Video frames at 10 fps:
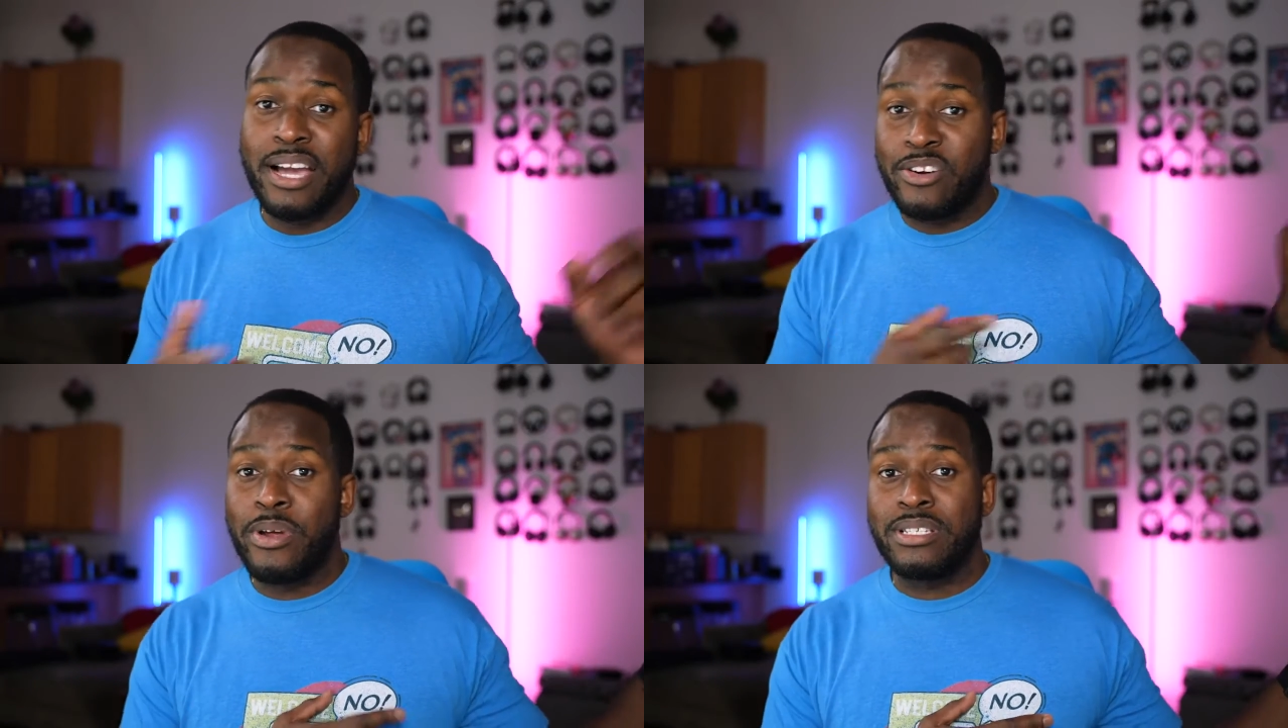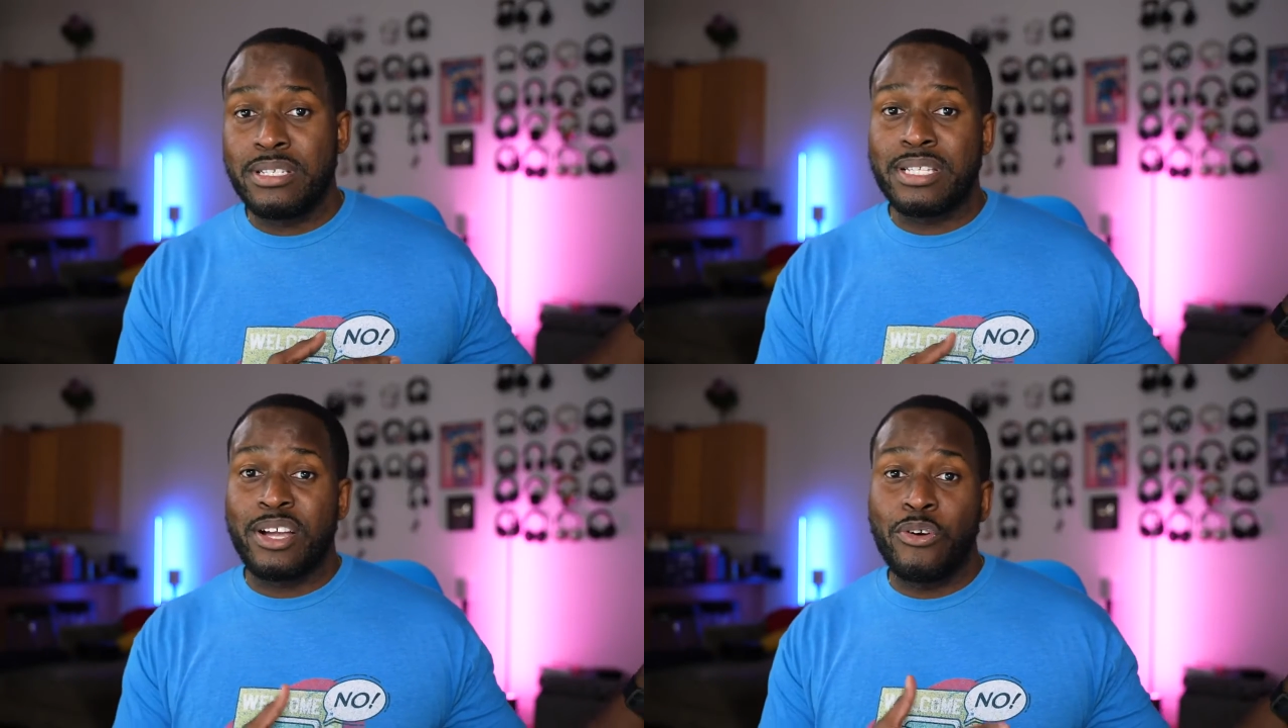
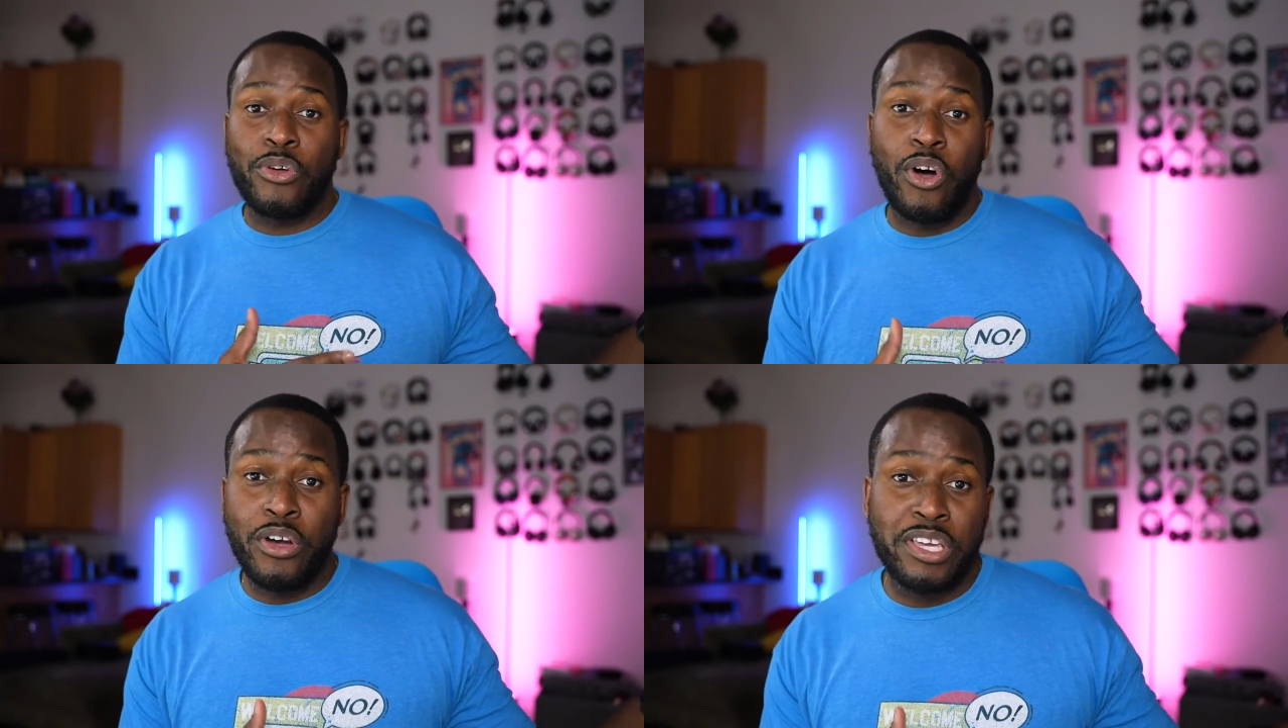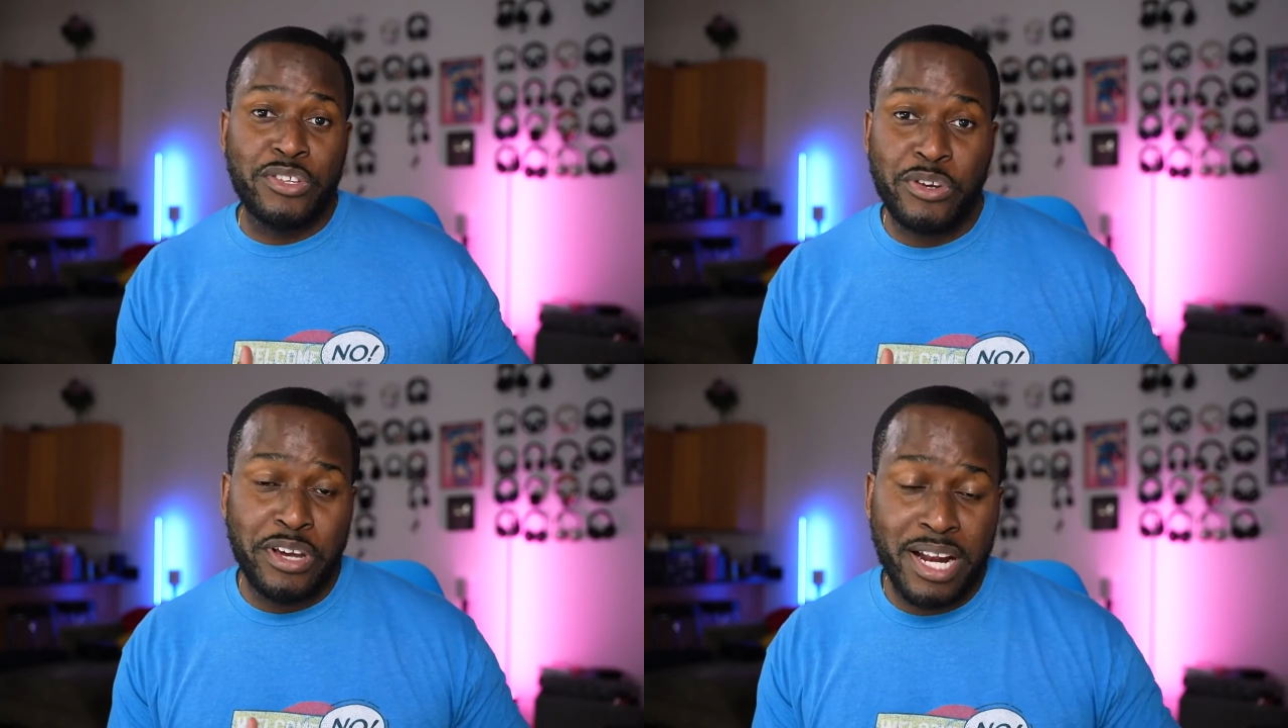craziness, like all the
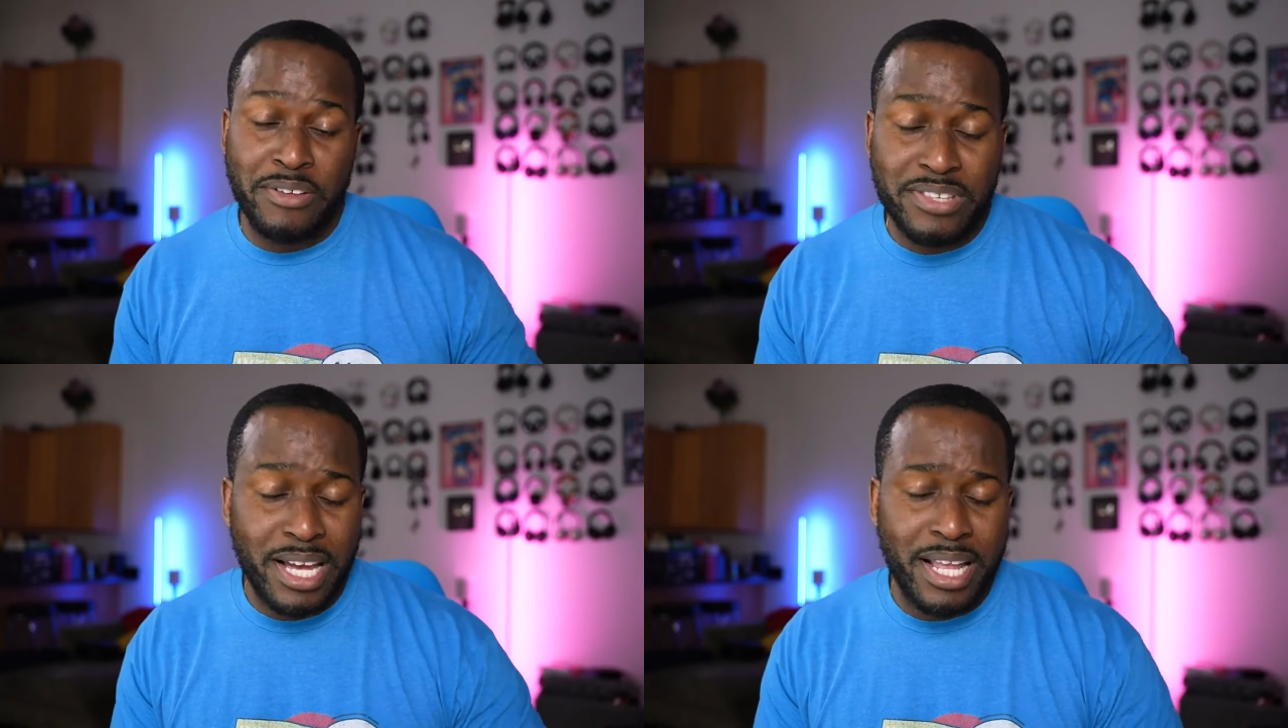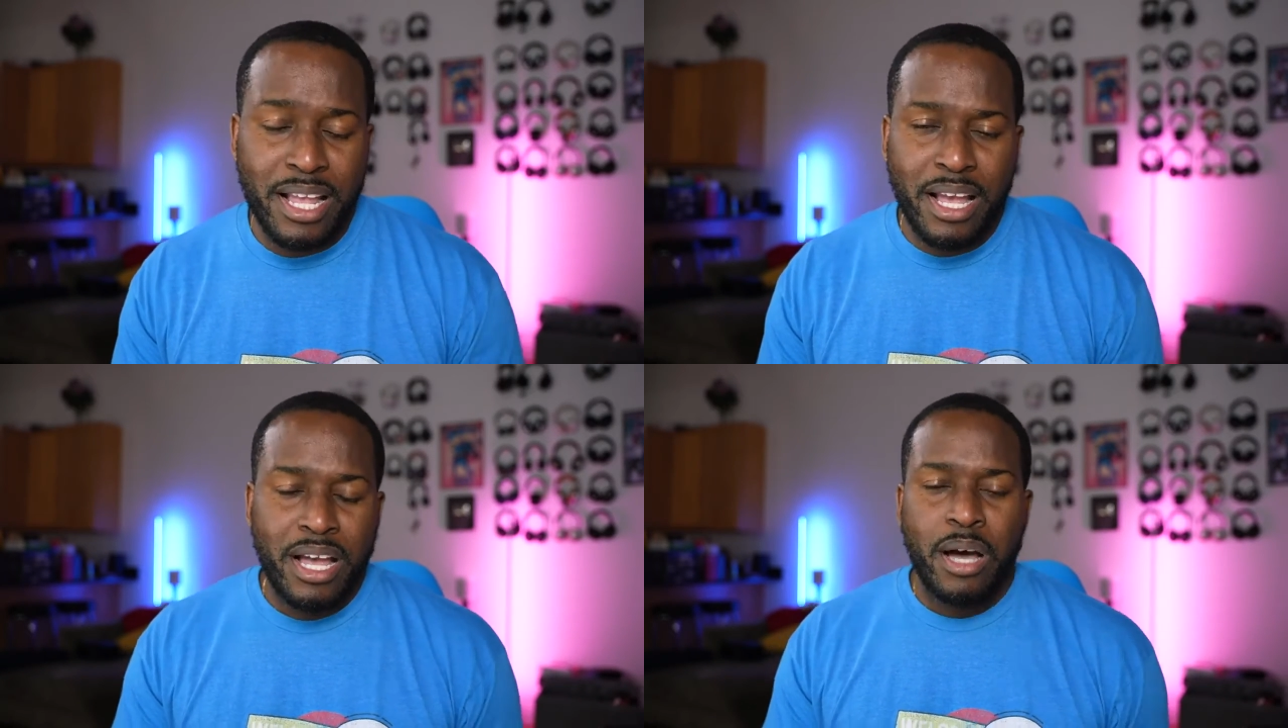honking you're hearing outside.
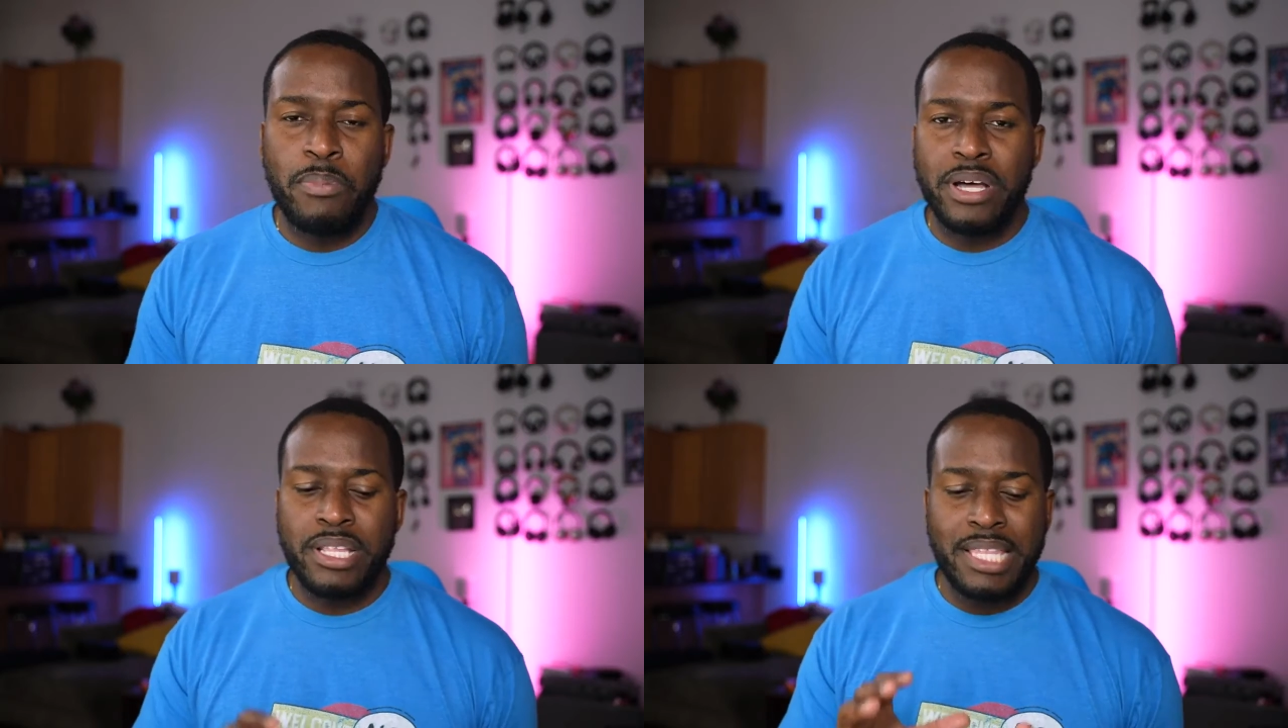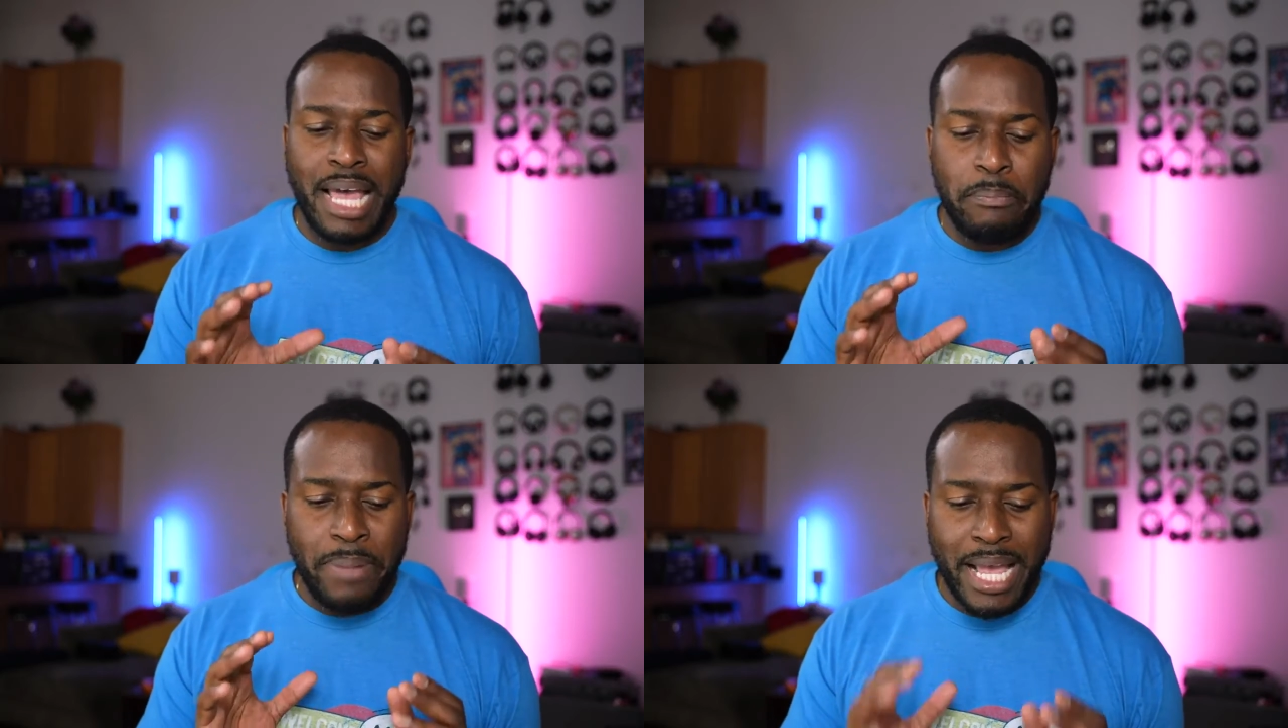But
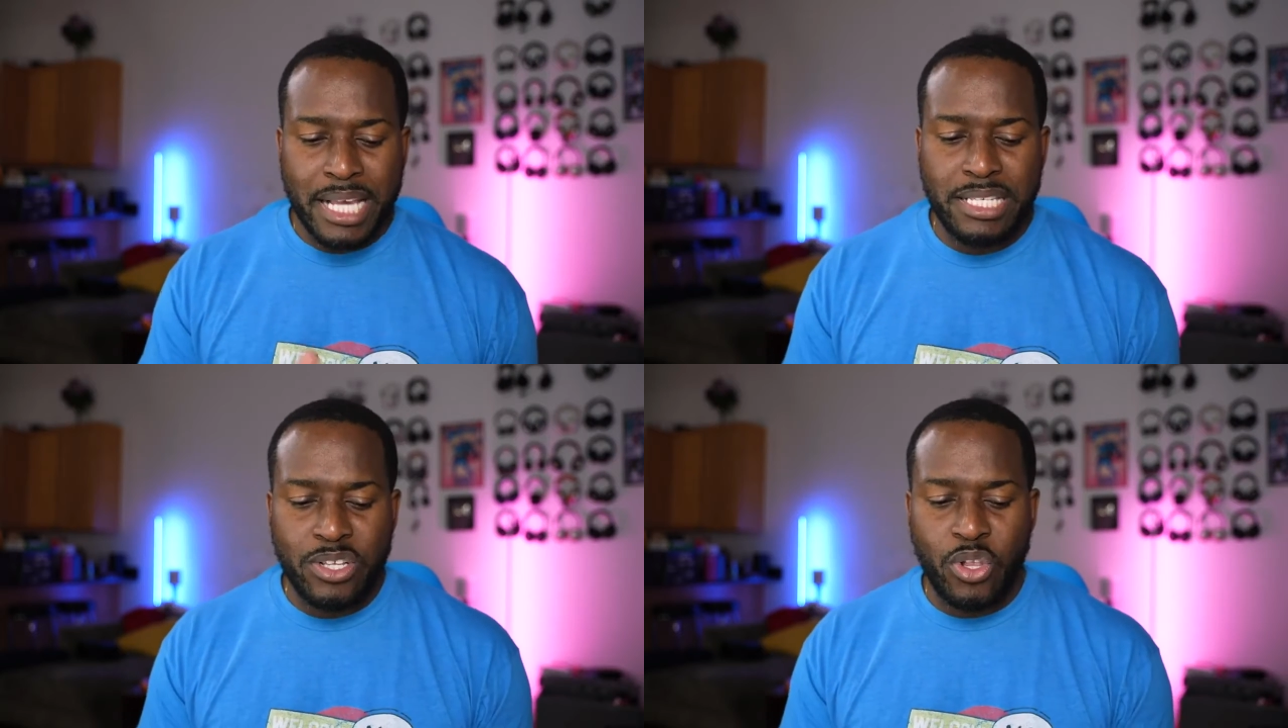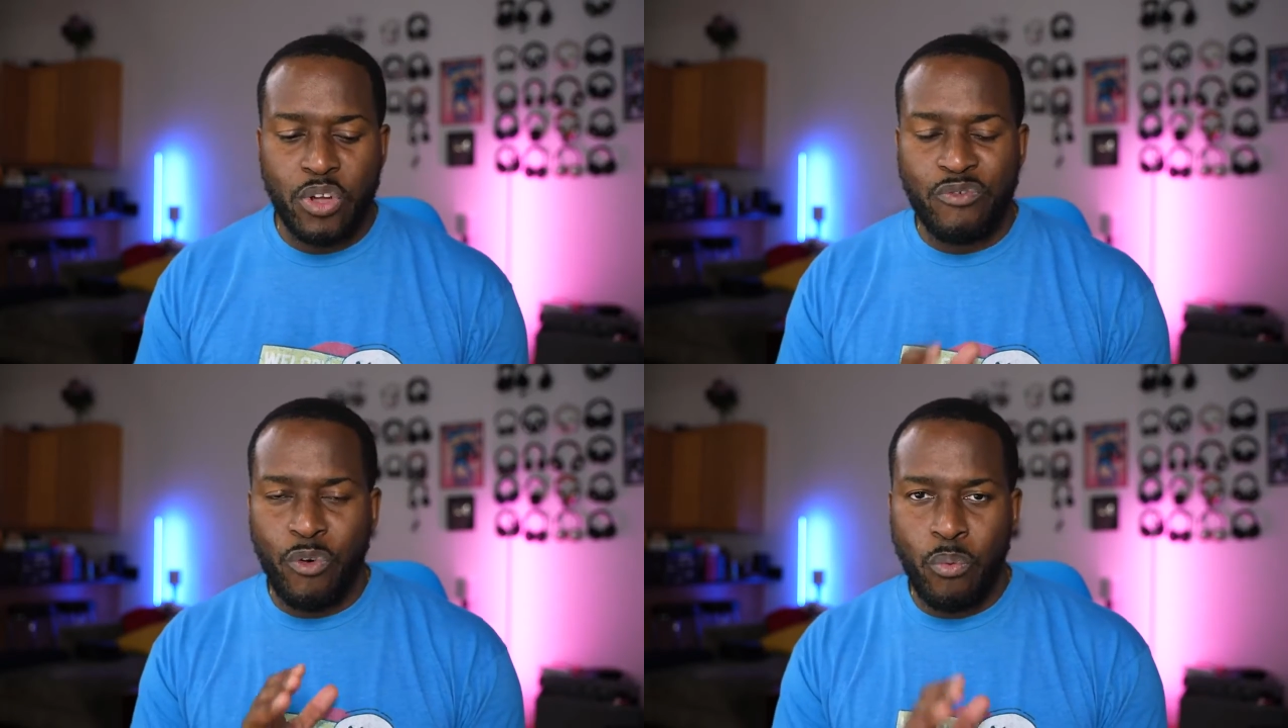that packs in a
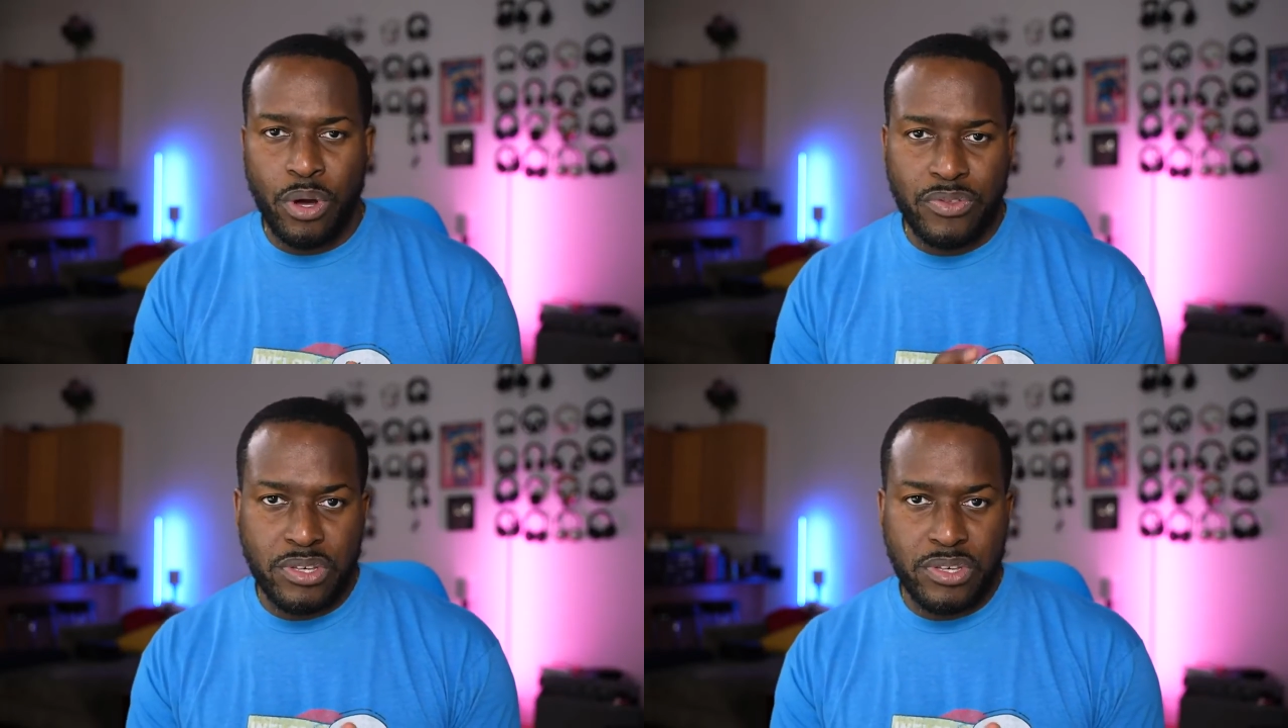lot for what